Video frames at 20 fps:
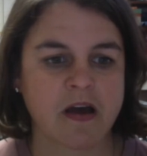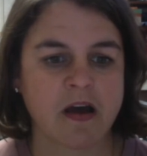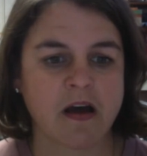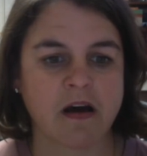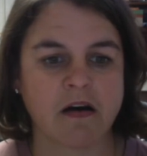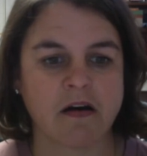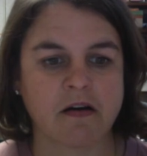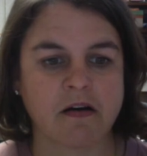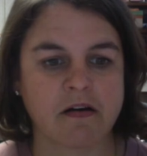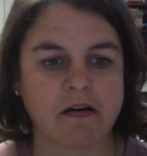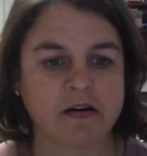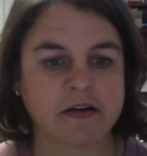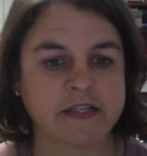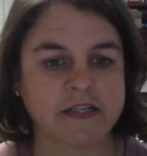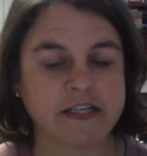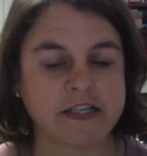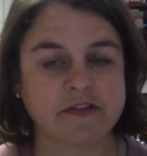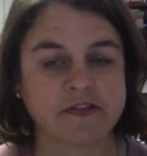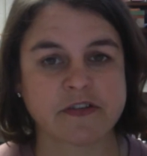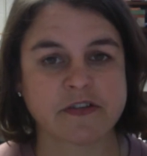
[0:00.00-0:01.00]
Our
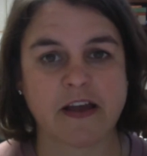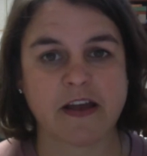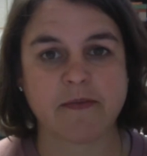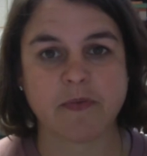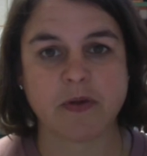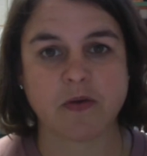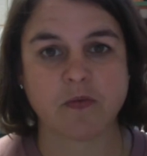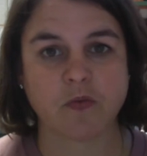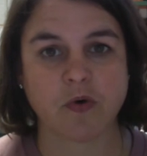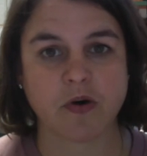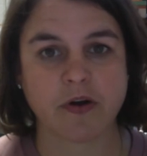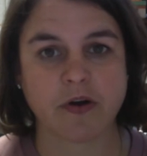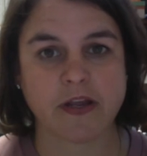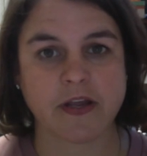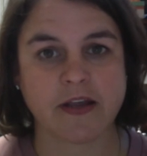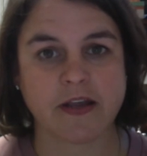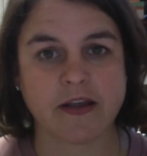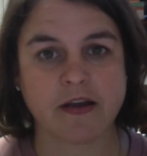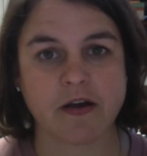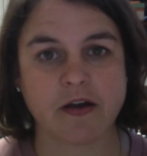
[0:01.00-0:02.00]
teachers have been
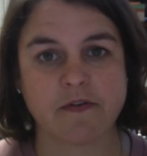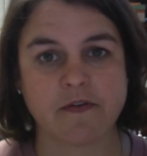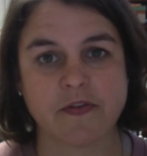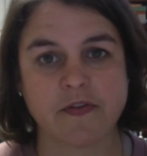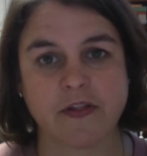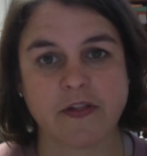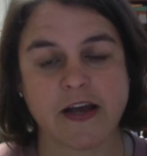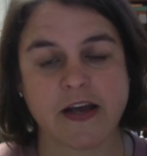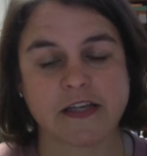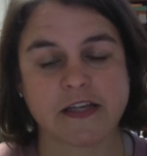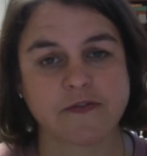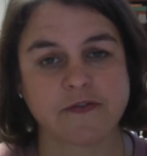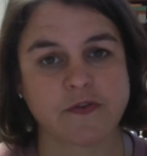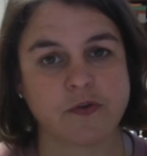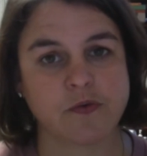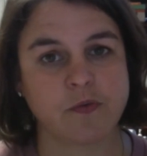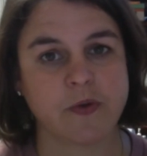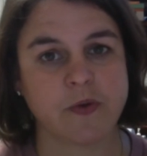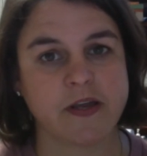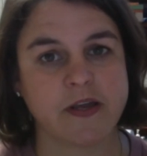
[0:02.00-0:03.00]
working over the last few
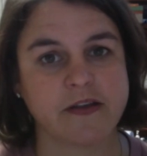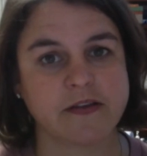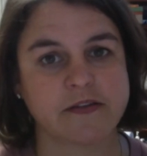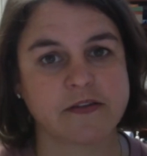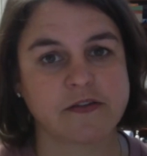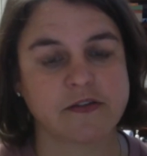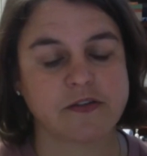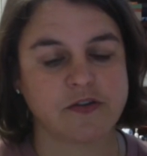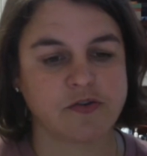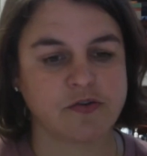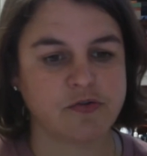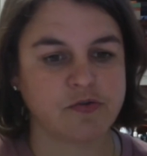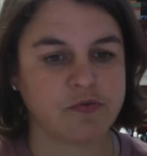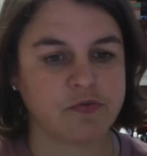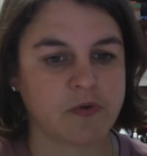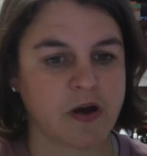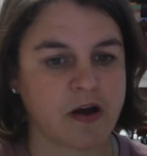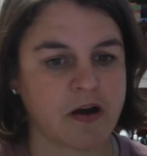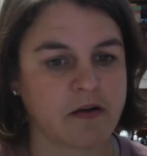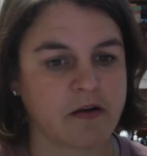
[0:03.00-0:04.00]
weeks to
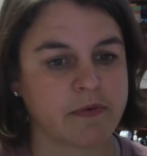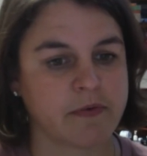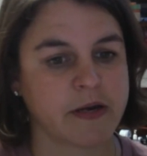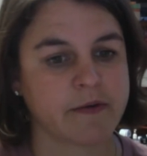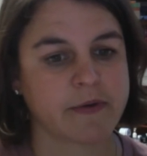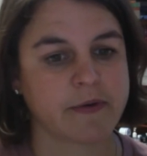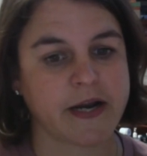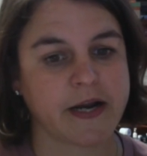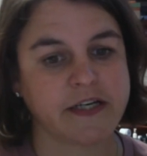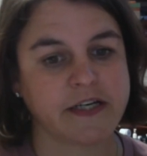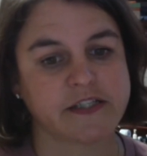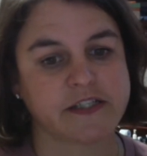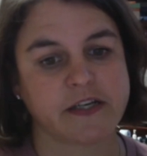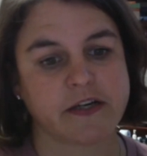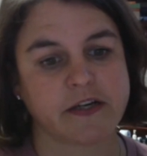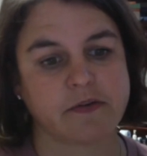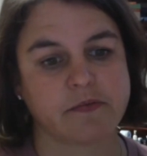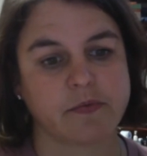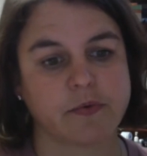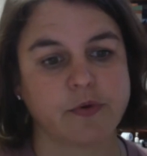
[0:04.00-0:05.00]
rearrange
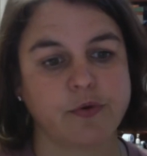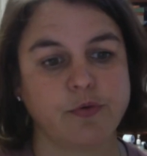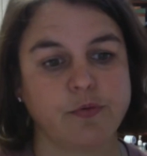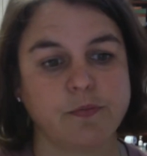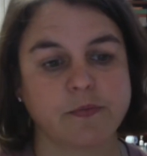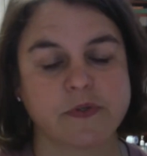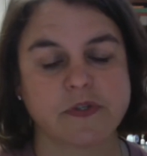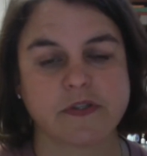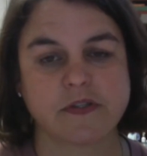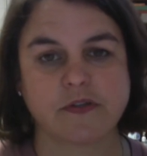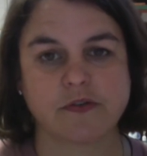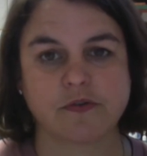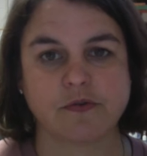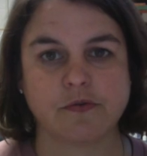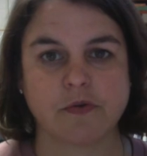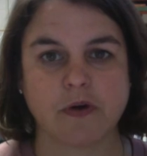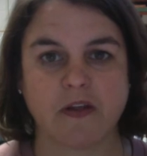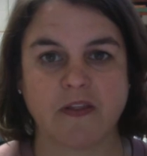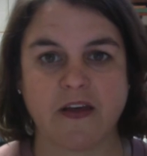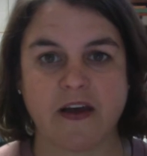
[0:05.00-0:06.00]
their rooms
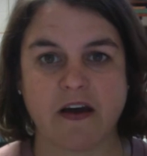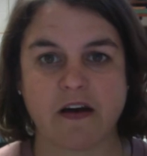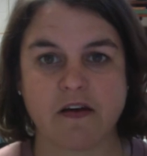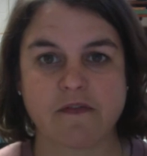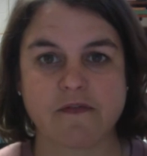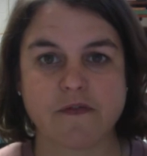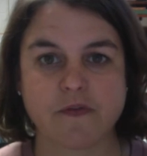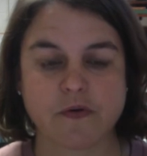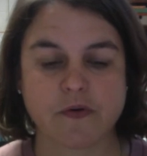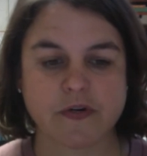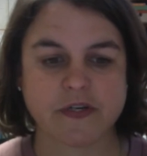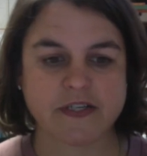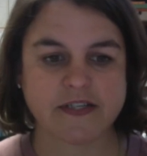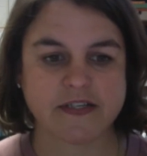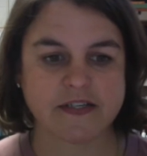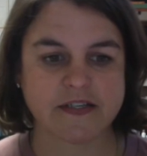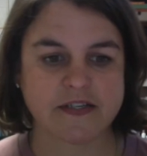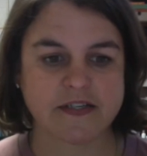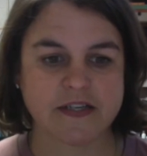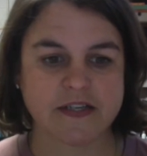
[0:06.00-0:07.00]
to allow for
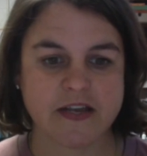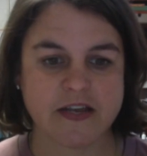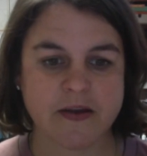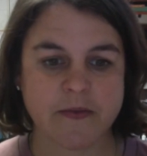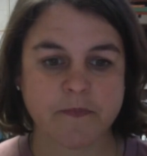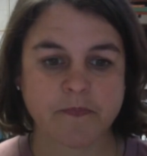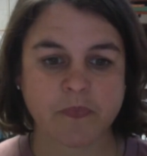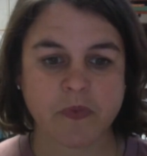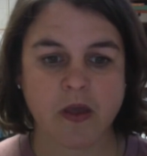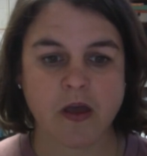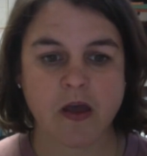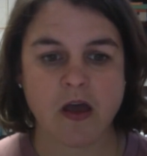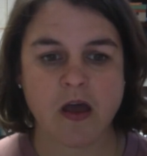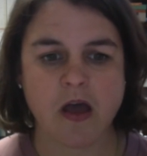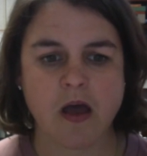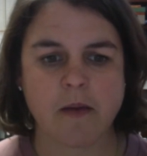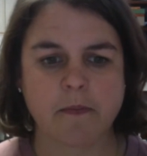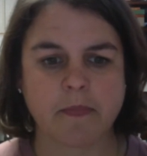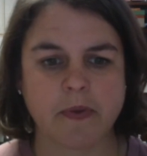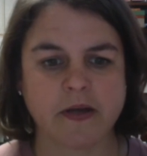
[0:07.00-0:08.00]
distancing,
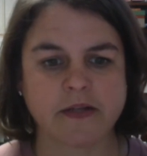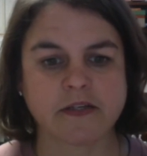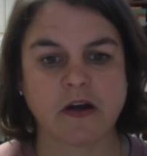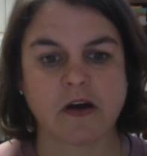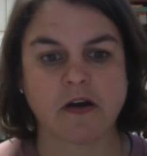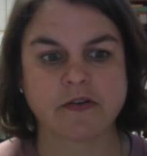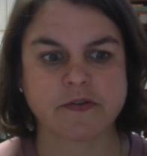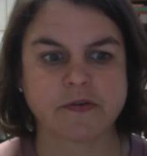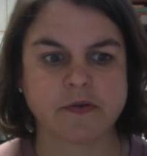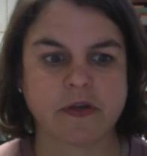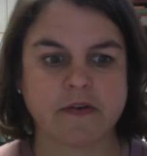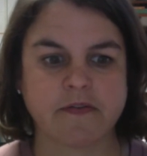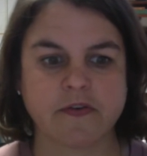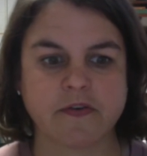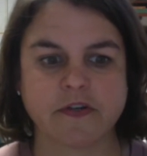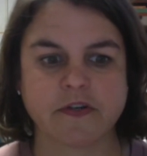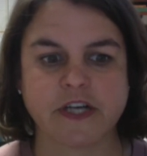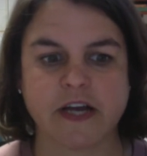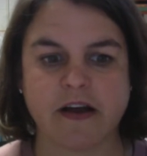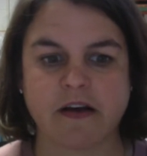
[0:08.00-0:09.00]
but to also give
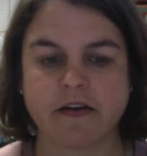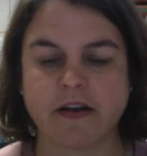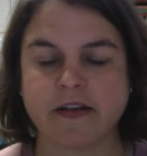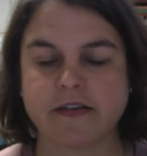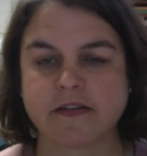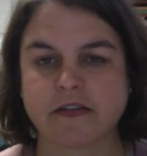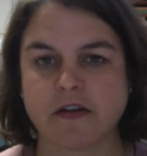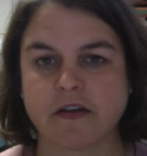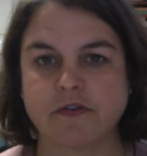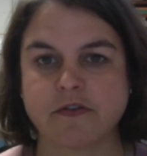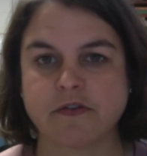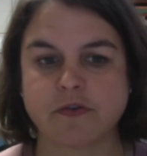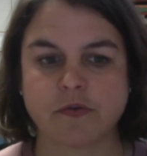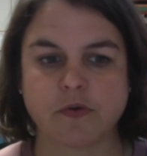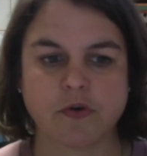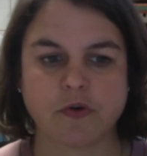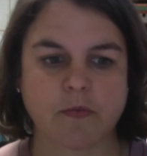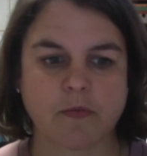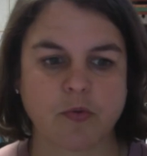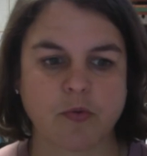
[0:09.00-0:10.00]
your child as close to a
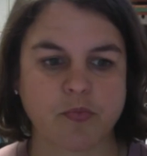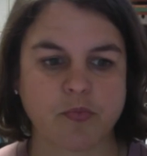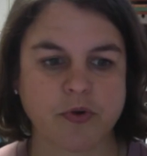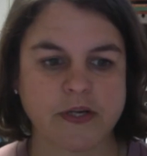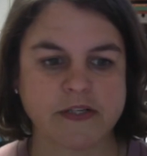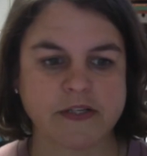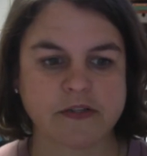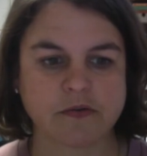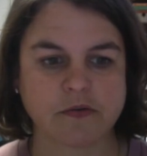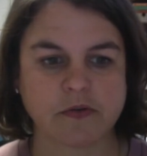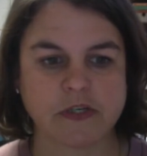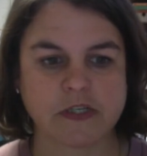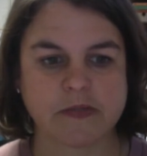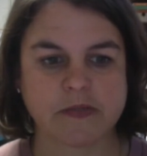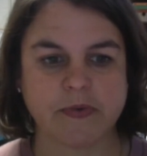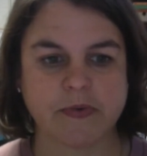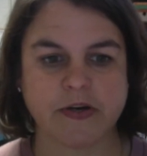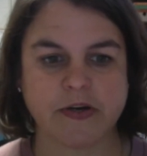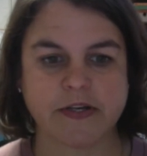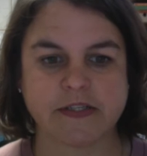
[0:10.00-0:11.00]
normal preschool
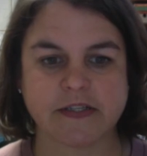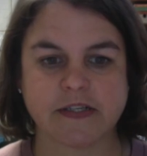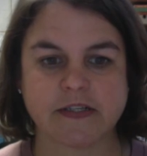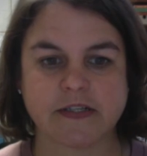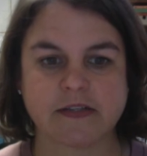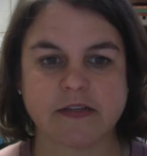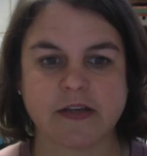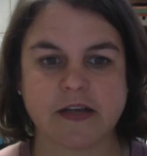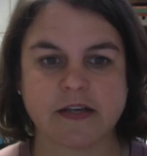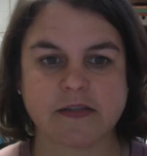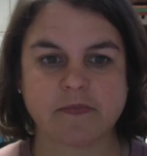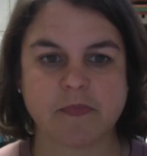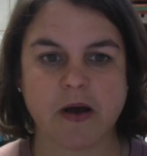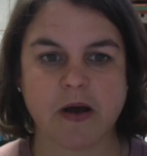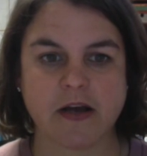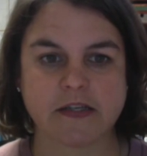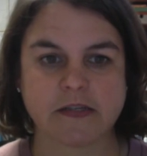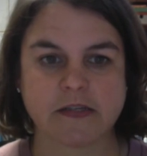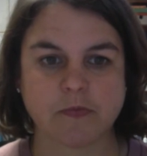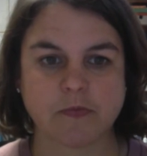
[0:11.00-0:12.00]
experience as
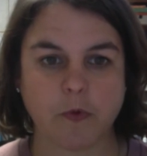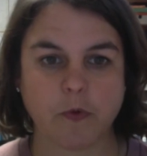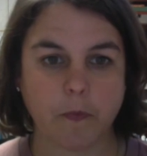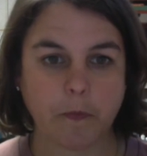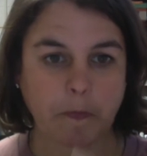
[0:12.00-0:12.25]
possible.